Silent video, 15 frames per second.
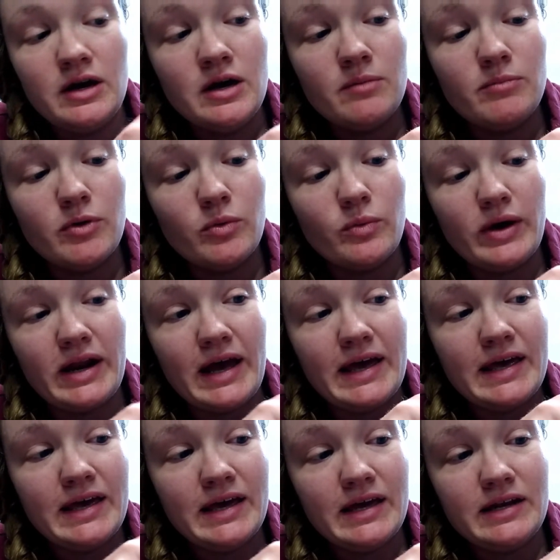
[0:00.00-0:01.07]
But when I
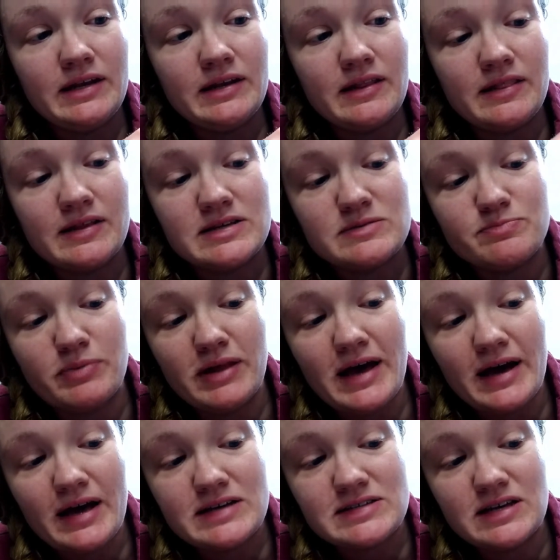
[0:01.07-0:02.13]
hit this black
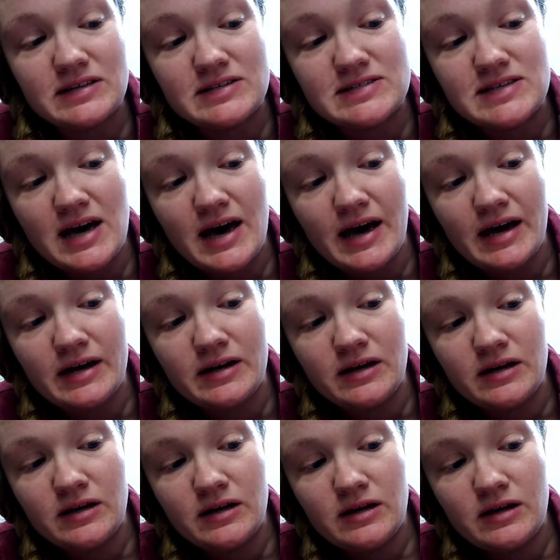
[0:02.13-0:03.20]
S on the side,
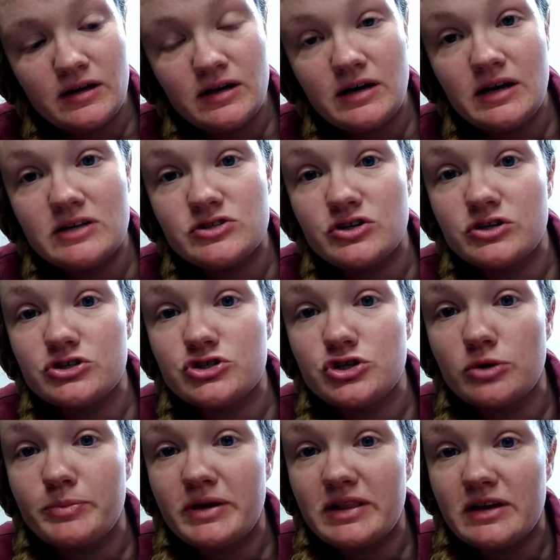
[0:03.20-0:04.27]
it's going to show
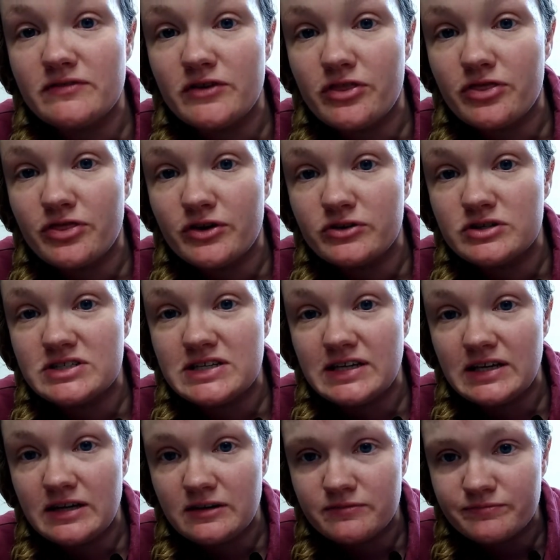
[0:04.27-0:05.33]
me a level
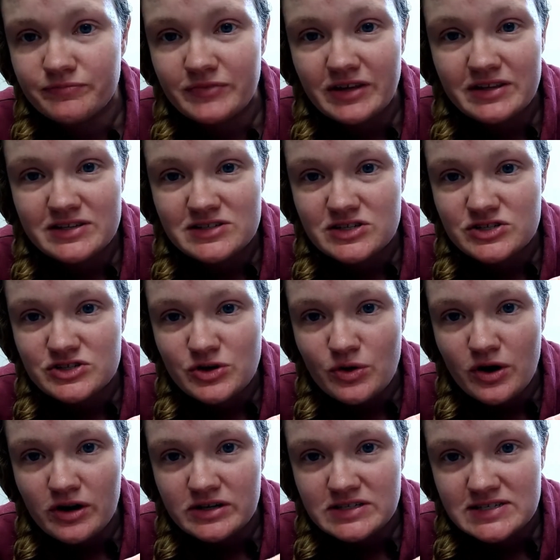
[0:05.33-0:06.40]
13, and this is so
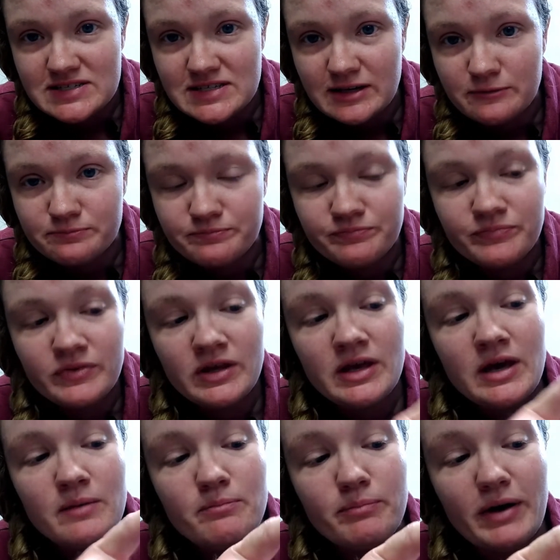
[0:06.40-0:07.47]
hard to see.
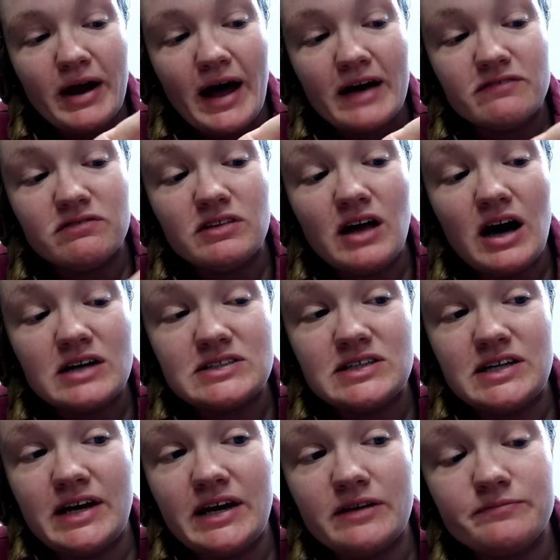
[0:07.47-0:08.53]
But I've locked it
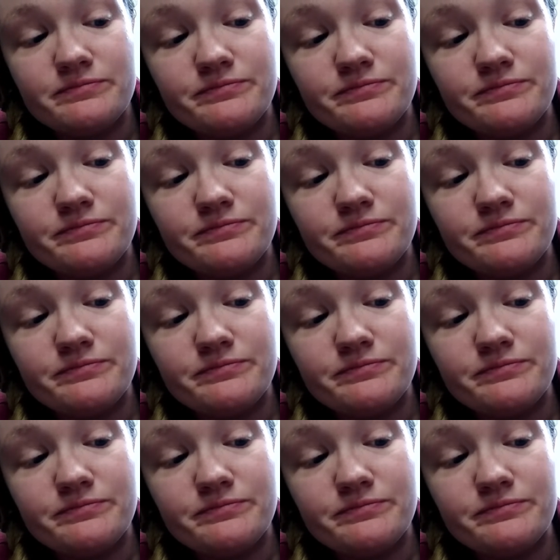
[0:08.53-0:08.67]
in.